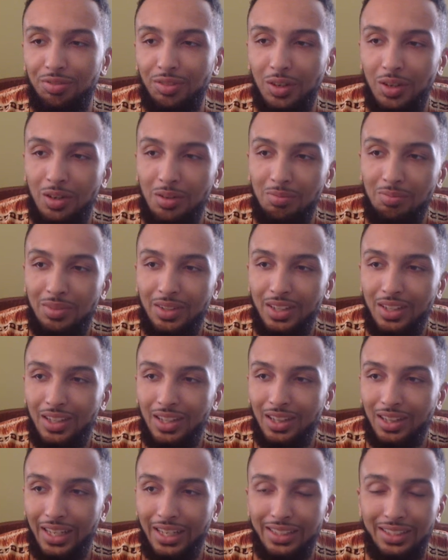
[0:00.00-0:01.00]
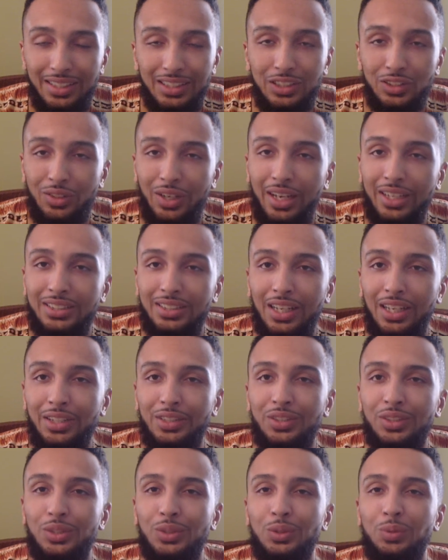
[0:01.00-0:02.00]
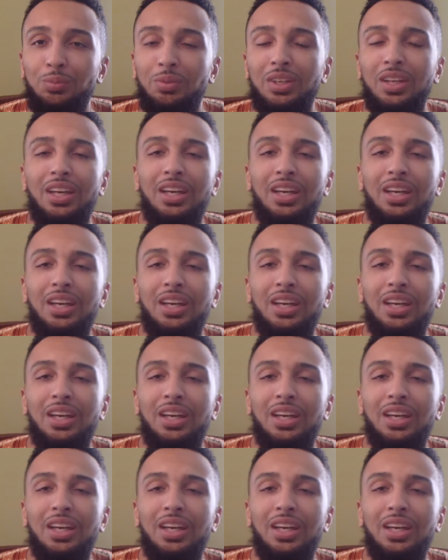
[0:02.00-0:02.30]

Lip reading: from landing strikes, I assume,